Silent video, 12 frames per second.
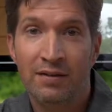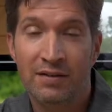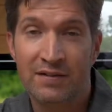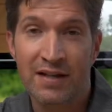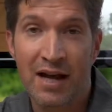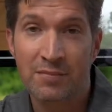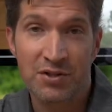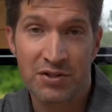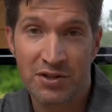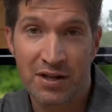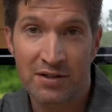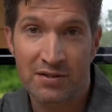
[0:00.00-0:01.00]
The time
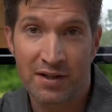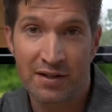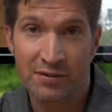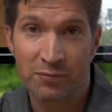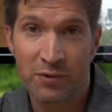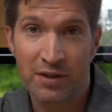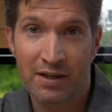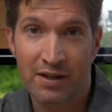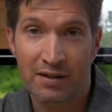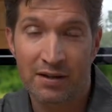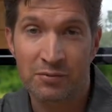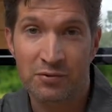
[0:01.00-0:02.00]
just changed last
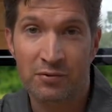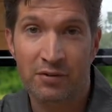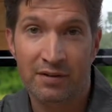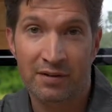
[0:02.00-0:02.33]
weekend, and that was really